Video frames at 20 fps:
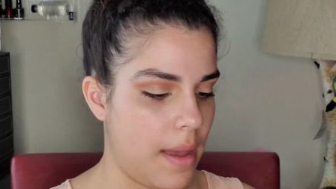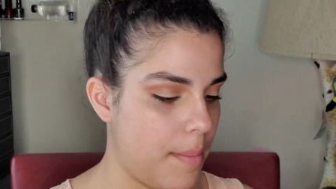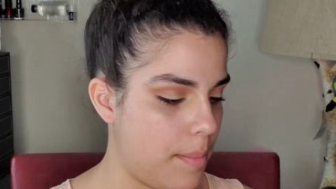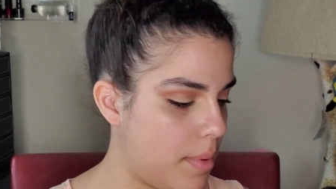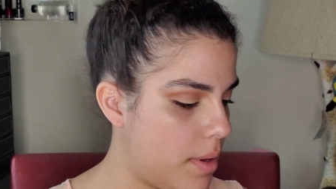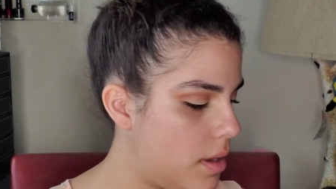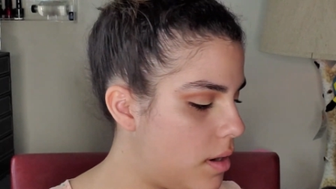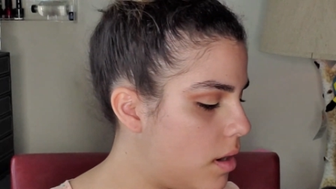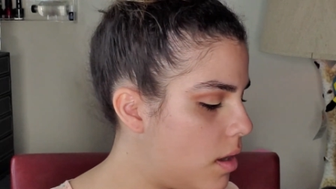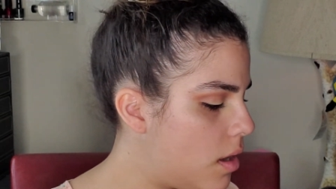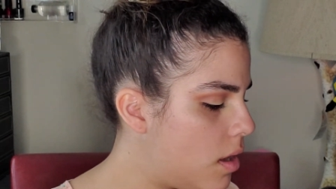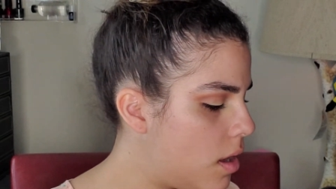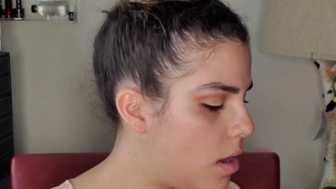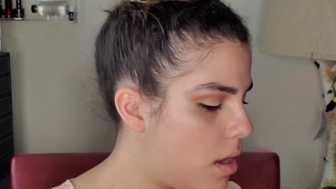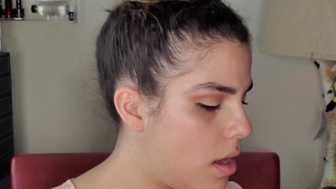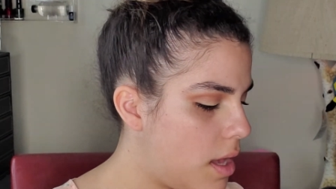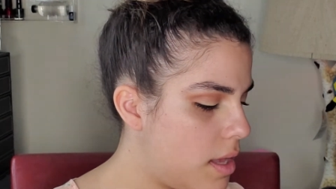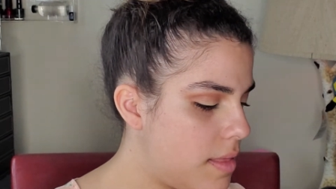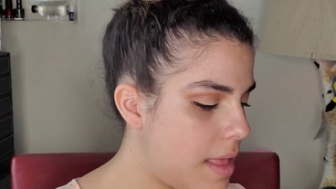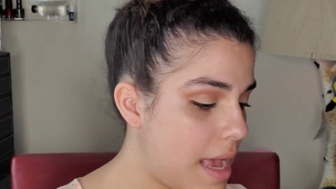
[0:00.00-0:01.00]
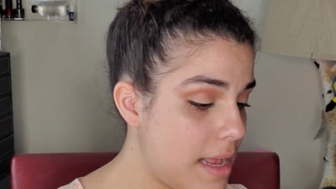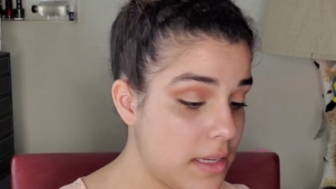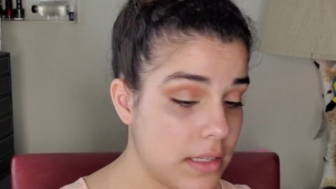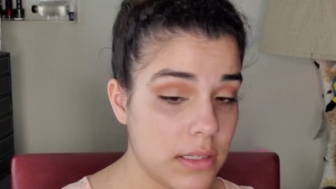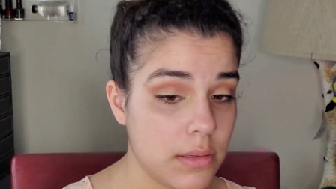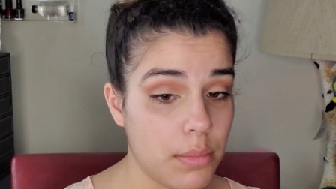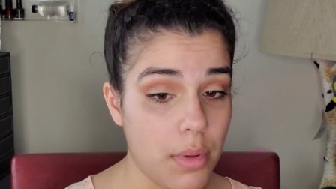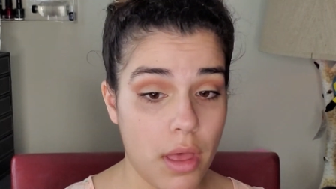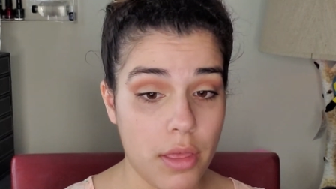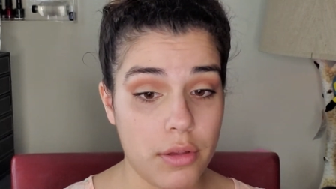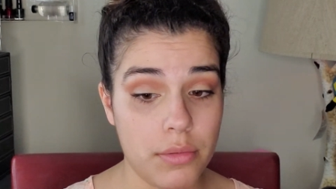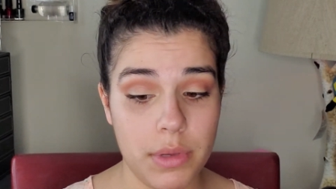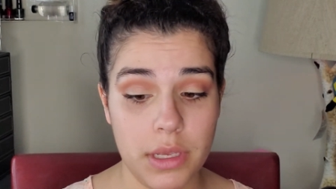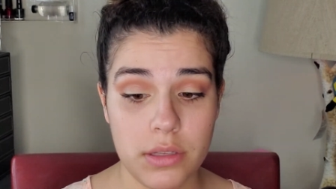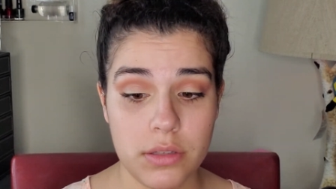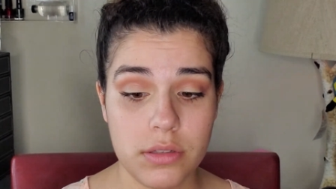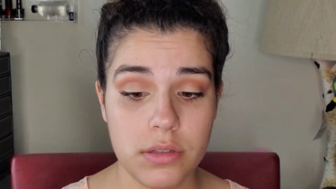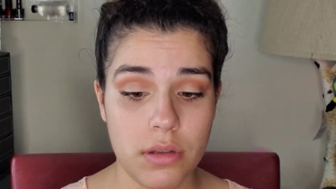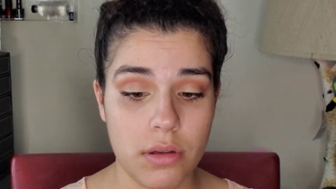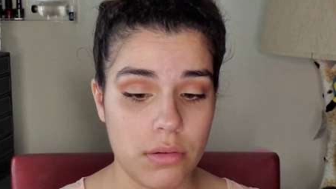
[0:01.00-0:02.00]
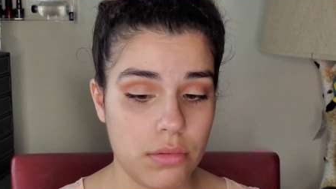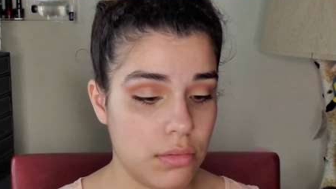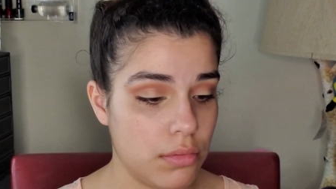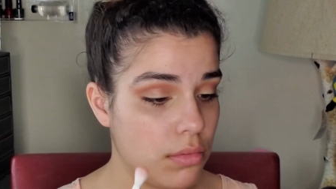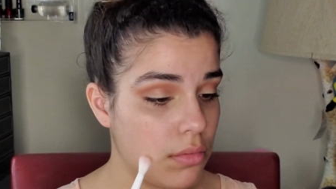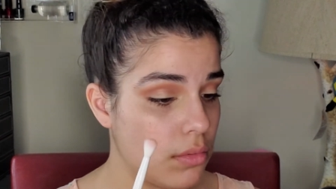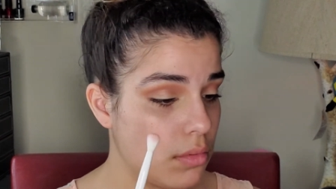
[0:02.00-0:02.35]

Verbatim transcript: that, but that doesn't bother me, so.